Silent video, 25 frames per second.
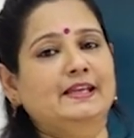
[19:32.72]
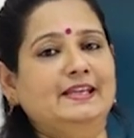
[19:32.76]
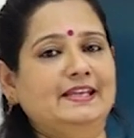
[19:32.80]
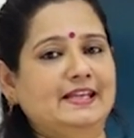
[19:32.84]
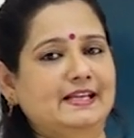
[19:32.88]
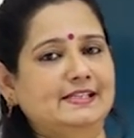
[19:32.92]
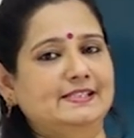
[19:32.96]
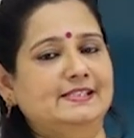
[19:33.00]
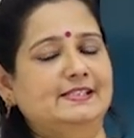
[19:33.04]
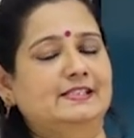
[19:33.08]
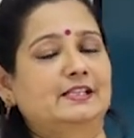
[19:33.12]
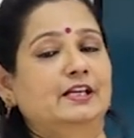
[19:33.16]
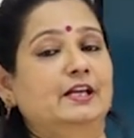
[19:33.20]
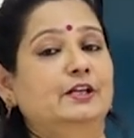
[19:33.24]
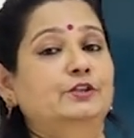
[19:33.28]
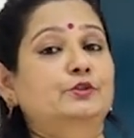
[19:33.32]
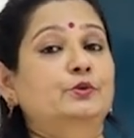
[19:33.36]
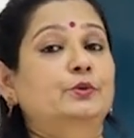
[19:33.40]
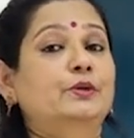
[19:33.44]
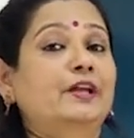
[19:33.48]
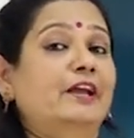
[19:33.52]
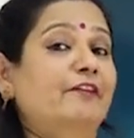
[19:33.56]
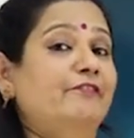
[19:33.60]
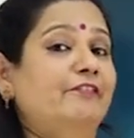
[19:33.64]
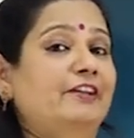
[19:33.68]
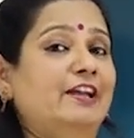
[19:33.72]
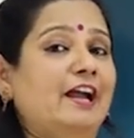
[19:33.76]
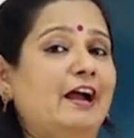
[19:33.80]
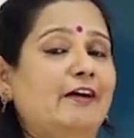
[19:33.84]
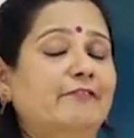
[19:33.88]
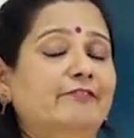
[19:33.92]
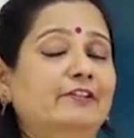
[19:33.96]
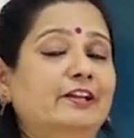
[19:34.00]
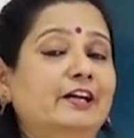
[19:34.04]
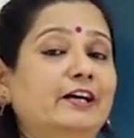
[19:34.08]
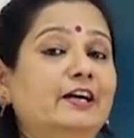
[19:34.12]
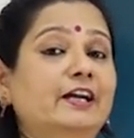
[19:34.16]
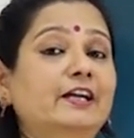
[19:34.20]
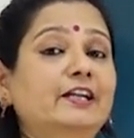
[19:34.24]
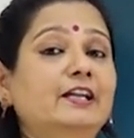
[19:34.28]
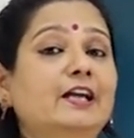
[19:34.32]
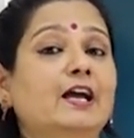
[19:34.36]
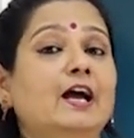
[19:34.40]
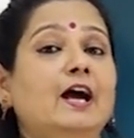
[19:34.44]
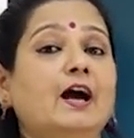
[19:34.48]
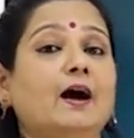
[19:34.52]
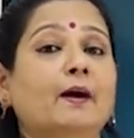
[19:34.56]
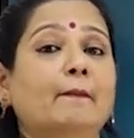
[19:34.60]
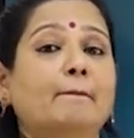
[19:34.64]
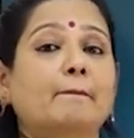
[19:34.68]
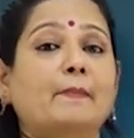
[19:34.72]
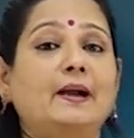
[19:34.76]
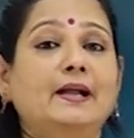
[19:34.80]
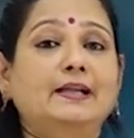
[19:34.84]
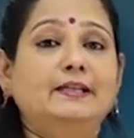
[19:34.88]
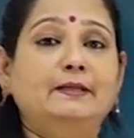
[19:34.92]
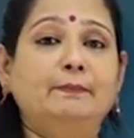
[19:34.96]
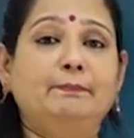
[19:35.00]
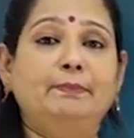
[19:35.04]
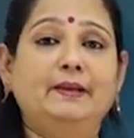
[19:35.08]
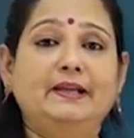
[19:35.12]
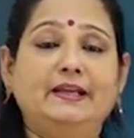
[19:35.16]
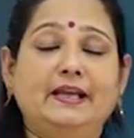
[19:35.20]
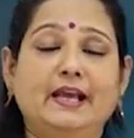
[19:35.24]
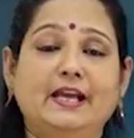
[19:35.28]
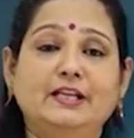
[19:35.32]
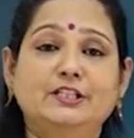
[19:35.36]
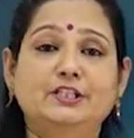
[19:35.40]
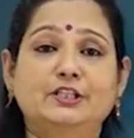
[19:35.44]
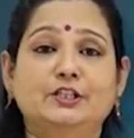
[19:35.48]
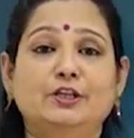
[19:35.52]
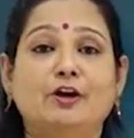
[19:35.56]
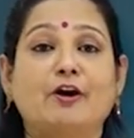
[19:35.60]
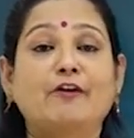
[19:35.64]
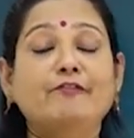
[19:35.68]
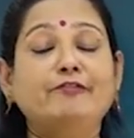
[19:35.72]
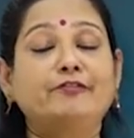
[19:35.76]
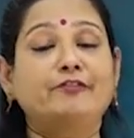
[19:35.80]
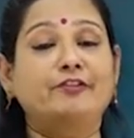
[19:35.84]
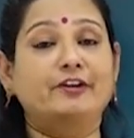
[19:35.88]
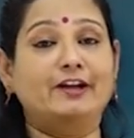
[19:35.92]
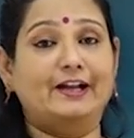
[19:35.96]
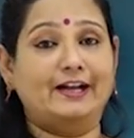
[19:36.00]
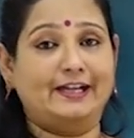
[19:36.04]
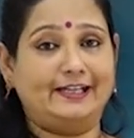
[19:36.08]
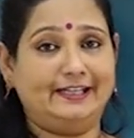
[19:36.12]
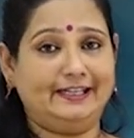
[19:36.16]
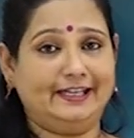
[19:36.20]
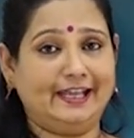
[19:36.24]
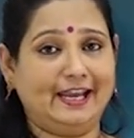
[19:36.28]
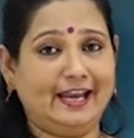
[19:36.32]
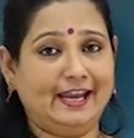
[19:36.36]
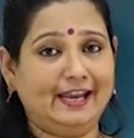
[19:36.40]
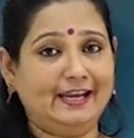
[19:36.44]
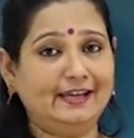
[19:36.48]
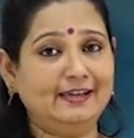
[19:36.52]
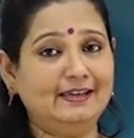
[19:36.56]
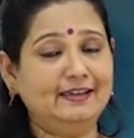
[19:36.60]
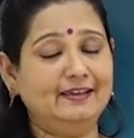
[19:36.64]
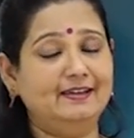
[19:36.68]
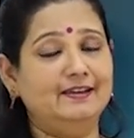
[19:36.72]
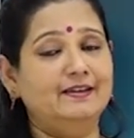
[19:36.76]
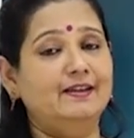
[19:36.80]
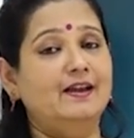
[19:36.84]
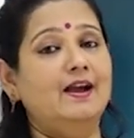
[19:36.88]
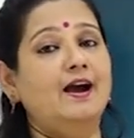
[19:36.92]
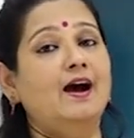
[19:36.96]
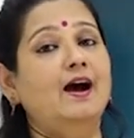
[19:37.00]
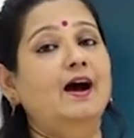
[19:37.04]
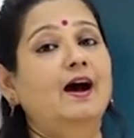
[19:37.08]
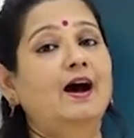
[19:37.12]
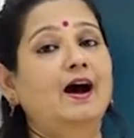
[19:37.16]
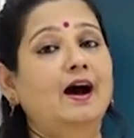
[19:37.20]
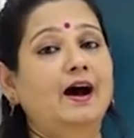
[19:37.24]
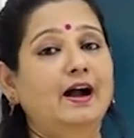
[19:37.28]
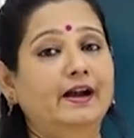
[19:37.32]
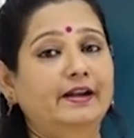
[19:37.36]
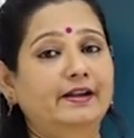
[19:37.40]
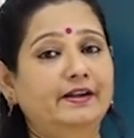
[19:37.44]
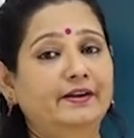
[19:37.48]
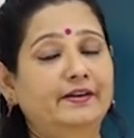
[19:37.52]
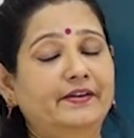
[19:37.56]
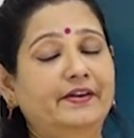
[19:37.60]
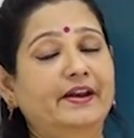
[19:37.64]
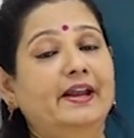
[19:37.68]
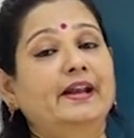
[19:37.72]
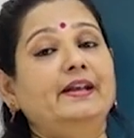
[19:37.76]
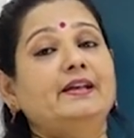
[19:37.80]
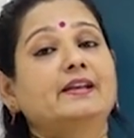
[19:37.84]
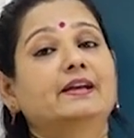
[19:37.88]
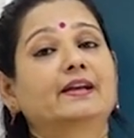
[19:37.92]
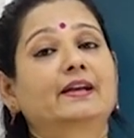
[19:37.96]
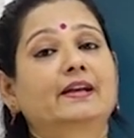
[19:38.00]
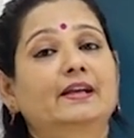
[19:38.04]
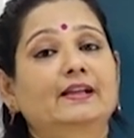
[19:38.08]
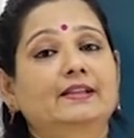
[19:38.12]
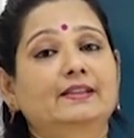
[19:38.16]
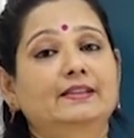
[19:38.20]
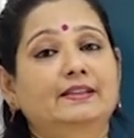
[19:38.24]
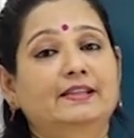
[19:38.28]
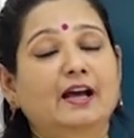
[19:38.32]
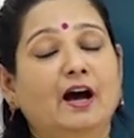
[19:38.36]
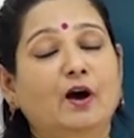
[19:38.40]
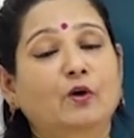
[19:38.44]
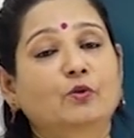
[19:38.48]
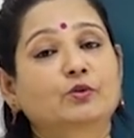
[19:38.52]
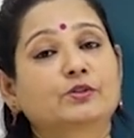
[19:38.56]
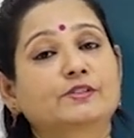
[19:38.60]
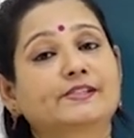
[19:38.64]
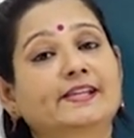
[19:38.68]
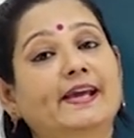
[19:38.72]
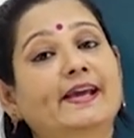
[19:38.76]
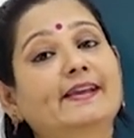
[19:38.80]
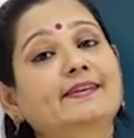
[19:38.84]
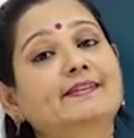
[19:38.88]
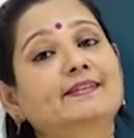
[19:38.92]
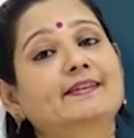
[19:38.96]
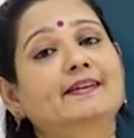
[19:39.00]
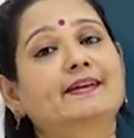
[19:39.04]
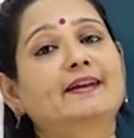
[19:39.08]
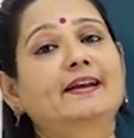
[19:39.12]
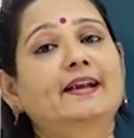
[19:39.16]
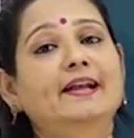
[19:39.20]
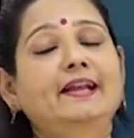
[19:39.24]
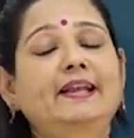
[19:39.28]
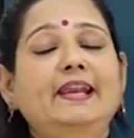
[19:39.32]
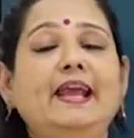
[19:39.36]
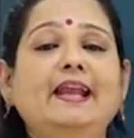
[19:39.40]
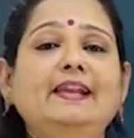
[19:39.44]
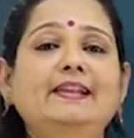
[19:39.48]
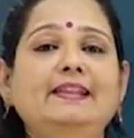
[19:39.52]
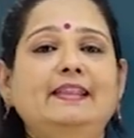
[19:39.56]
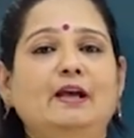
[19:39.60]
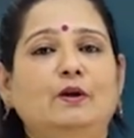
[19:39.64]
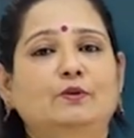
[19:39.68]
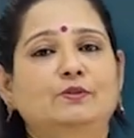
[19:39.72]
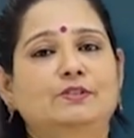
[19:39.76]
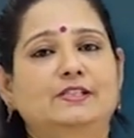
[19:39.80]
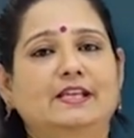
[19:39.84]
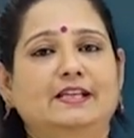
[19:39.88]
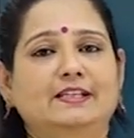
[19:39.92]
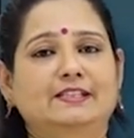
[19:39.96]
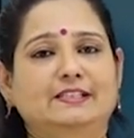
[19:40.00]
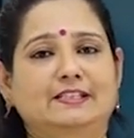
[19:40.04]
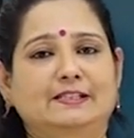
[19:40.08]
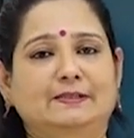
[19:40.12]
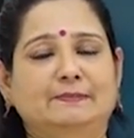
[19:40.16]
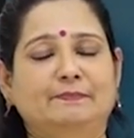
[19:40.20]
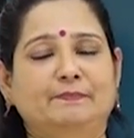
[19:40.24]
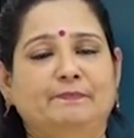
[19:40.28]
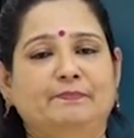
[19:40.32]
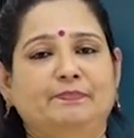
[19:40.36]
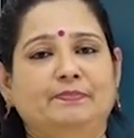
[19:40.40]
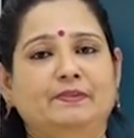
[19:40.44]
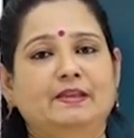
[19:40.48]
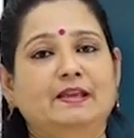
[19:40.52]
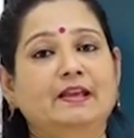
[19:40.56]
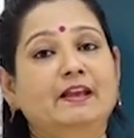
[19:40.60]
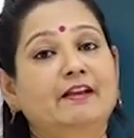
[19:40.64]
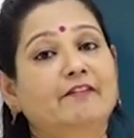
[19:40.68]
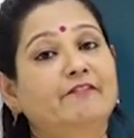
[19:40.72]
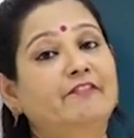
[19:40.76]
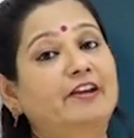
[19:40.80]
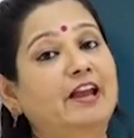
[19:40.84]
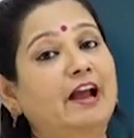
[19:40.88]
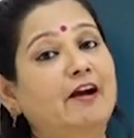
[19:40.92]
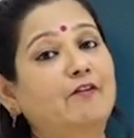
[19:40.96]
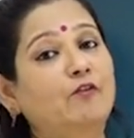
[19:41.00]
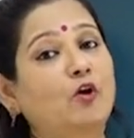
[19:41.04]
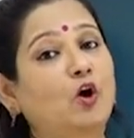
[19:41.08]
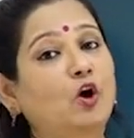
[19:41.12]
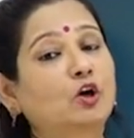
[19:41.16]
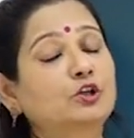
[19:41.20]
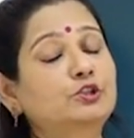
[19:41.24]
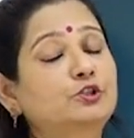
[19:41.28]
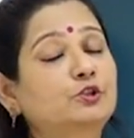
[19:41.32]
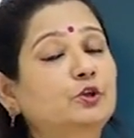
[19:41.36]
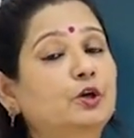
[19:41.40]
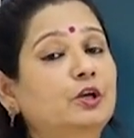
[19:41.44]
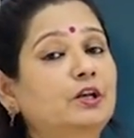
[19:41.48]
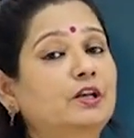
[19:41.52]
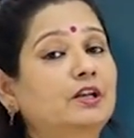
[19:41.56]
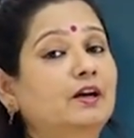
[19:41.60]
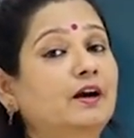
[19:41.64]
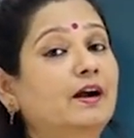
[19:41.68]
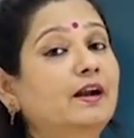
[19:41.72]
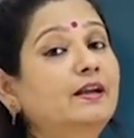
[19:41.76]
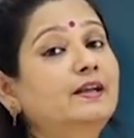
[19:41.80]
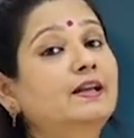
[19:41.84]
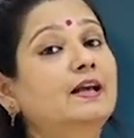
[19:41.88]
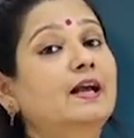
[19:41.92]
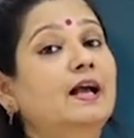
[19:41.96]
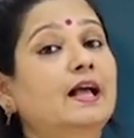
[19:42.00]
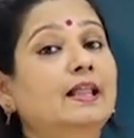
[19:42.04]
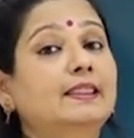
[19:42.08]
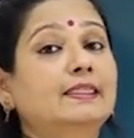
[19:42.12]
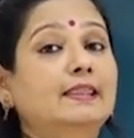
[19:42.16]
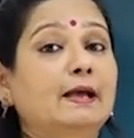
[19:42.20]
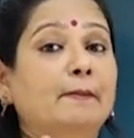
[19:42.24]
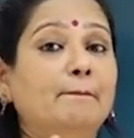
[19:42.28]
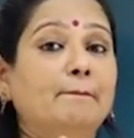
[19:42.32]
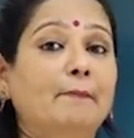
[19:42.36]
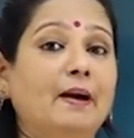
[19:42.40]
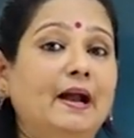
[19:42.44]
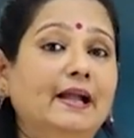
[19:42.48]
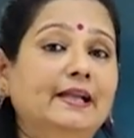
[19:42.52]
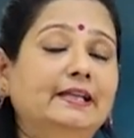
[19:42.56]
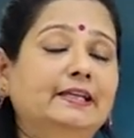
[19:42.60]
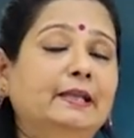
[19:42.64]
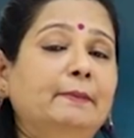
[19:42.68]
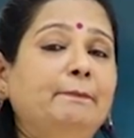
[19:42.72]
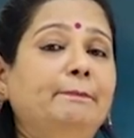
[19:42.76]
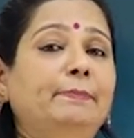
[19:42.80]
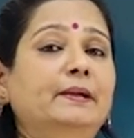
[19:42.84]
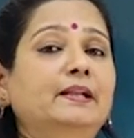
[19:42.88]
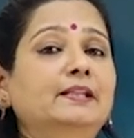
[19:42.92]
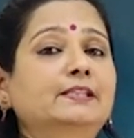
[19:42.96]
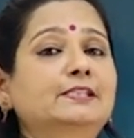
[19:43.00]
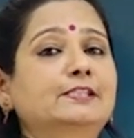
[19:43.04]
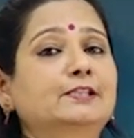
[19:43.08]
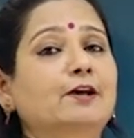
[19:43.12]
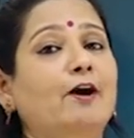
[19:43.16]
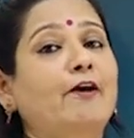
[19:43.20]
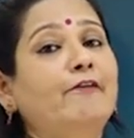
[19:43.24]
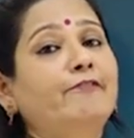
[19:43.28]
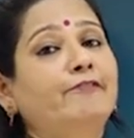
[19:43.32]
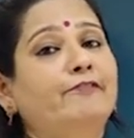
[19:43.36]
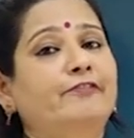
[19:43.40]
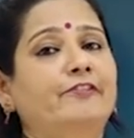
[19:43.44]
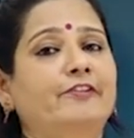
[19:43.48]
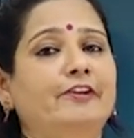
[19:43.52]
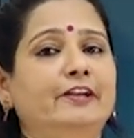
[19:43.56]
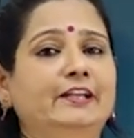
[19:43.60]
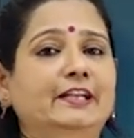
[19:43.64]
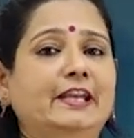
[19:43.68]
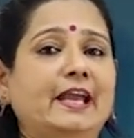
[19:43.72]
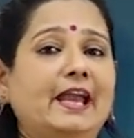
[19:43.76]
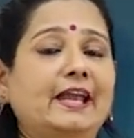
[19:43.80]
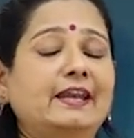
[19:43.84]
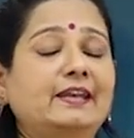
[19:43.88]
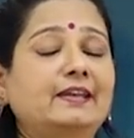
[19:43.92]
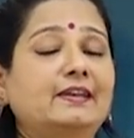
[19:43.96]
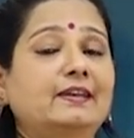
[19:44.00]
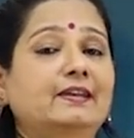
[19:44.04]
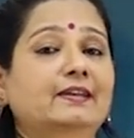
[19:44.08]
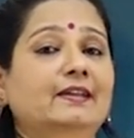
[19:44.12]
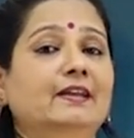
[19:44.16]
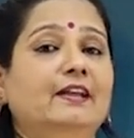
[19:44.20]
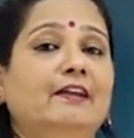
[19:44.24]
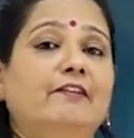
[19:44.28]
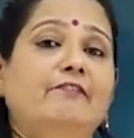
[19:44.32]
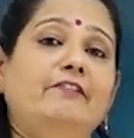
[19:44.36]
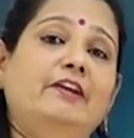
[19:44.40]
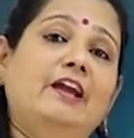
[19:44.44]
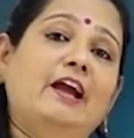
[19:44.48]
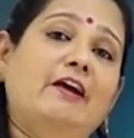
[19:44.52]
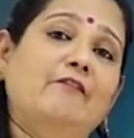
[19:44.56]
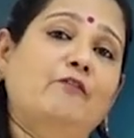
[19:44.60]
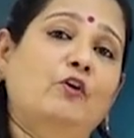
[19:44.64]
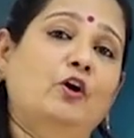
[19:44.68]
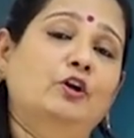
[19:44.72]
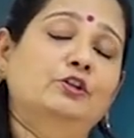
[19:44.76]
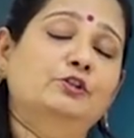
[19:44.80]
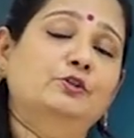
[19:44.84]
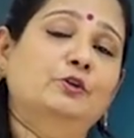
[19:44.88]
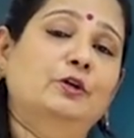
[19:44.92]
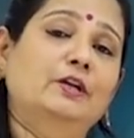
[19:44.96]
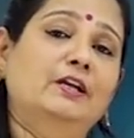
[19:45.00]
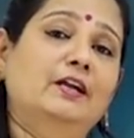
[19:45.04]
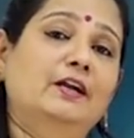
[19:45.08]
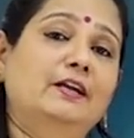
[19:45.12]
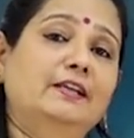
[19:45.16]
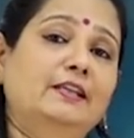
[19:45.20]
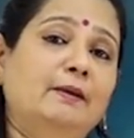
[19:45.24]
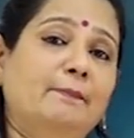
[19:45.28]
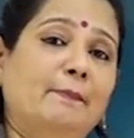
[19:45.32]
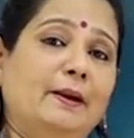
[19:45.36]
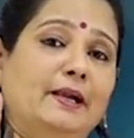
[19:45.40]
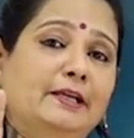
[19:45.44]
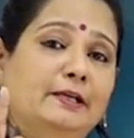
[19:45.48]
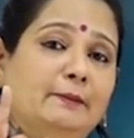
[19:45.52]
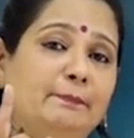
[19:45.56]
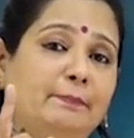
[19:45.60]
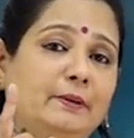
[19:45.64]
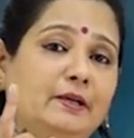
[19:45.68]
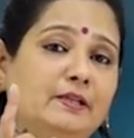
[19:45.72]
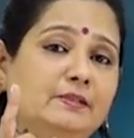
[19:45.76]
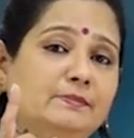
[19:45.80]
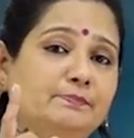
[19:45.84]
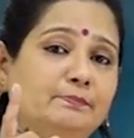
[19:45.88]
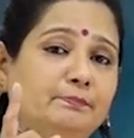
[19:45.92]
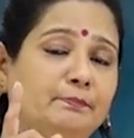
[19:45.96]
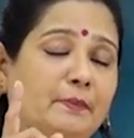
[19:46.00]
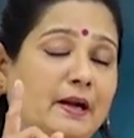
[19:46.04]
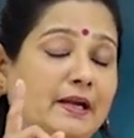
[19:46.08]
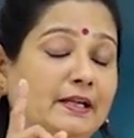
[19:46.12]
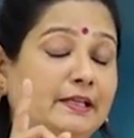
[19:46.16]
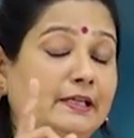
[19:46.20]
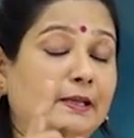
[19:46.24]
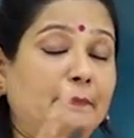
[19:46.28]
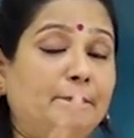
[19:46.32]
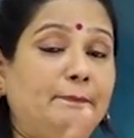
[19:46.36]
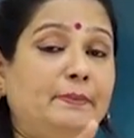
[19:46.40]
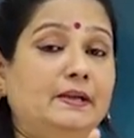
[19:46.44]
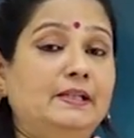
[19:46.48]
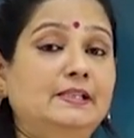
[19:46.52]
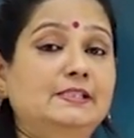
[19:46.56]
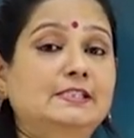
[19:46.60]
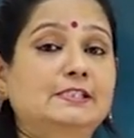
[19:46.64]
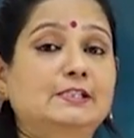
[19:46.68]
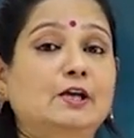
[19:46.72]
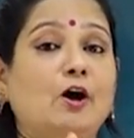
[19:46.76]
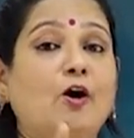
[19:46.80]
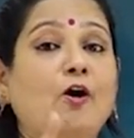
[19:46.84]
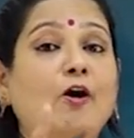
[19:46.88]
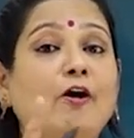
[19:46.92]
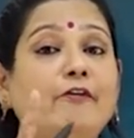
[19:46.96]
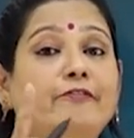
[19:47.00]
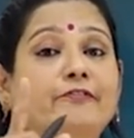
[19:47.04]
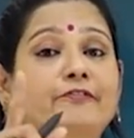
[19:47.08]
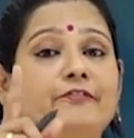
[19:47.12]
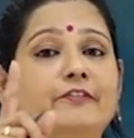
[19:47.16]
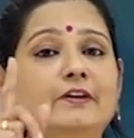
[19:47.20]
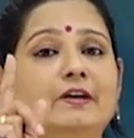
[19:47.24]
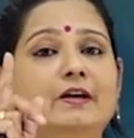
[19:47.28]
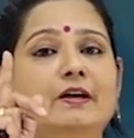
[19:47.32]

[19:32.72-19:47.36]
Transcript: Yes, today we have learned multiplication of 10, 100, 1000, 10,000. We have also learned the multiples of 10. We have also learned the multiples of